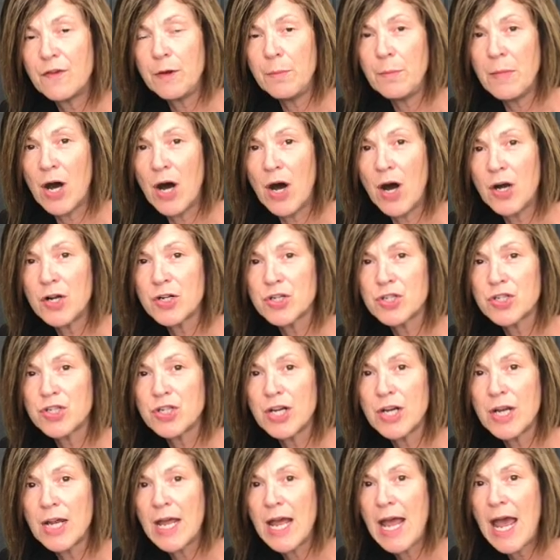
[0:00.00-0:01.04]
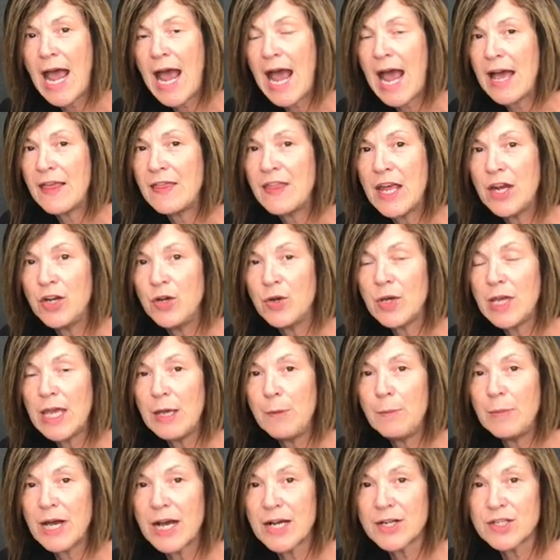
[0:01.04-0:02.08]
March, and then you keep
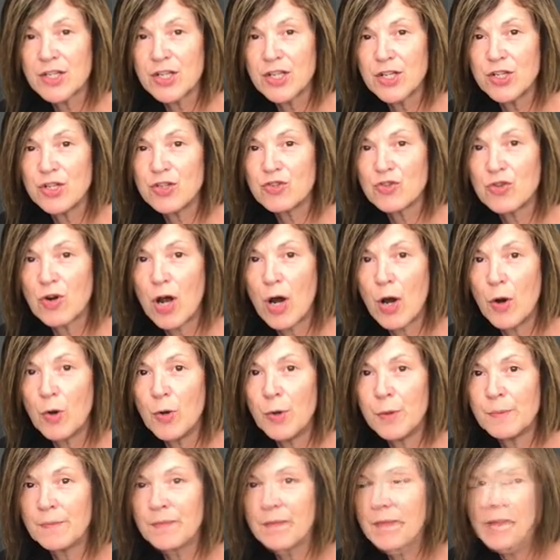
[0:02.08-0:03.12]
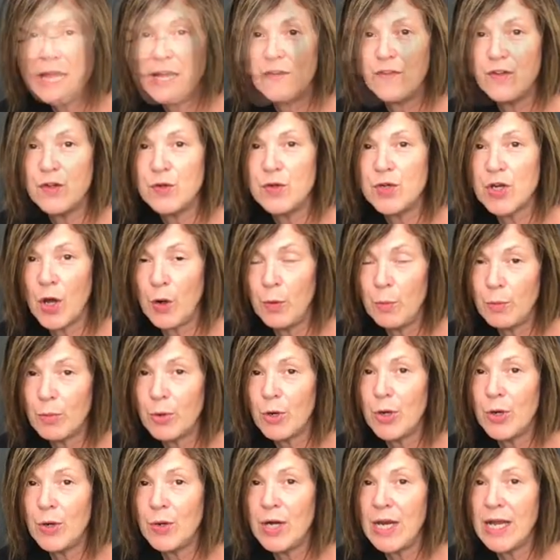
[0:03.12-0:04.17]
it under control. If you don't
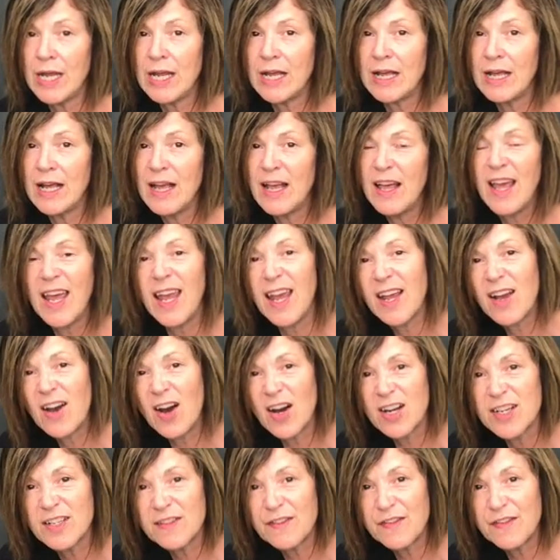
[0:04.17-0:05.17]
prune it, it kind of